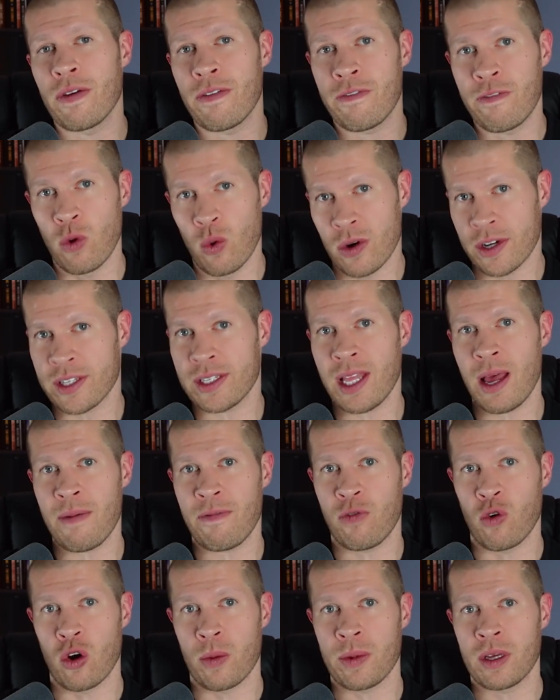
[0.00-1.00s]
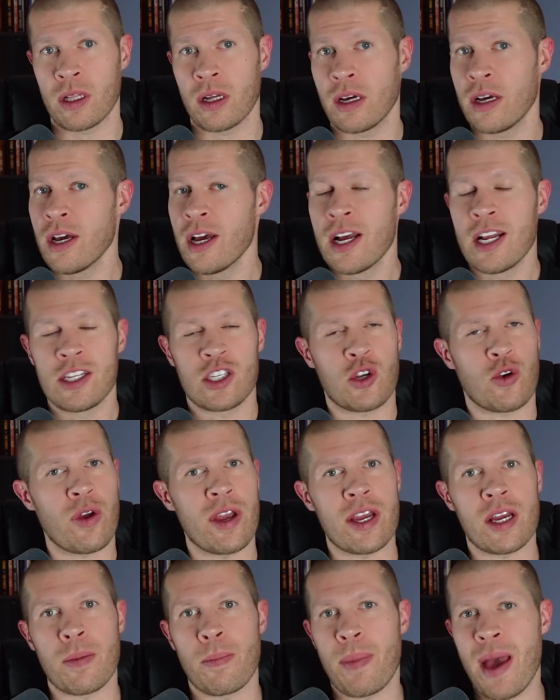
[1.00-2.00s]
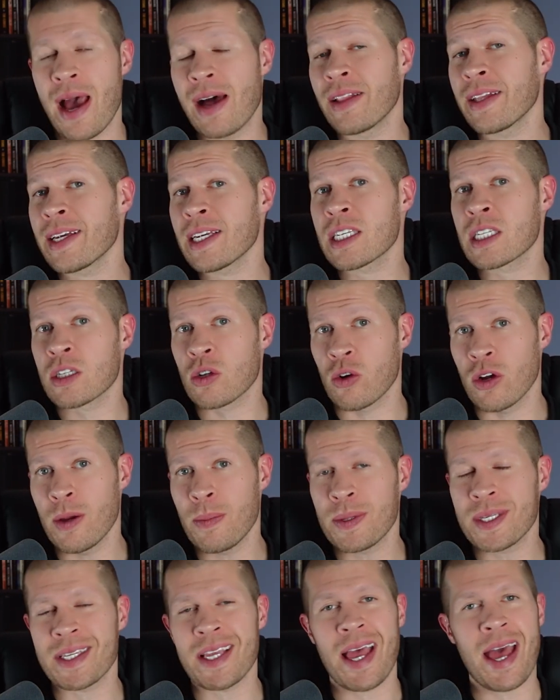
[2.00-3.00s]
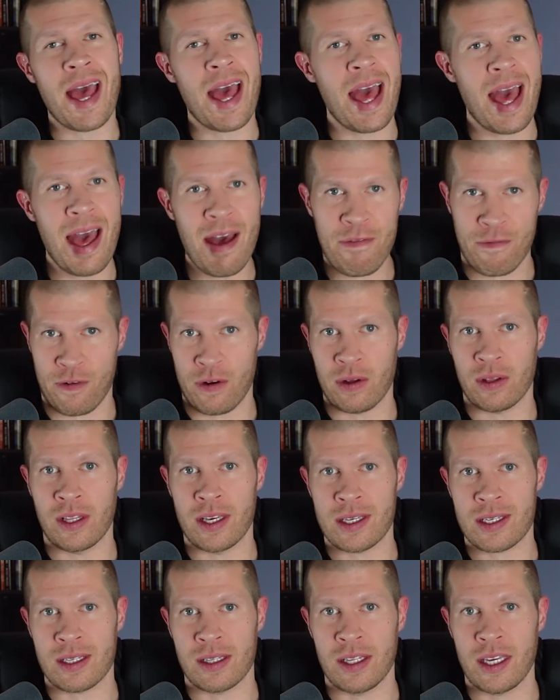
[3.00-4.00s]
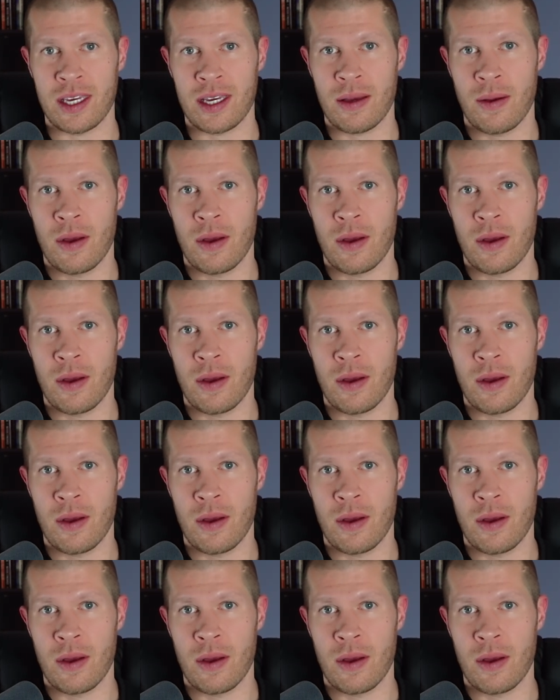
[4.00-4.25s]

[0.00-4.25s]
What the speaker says: a 4-step formula to create compelling scripts effortlessly.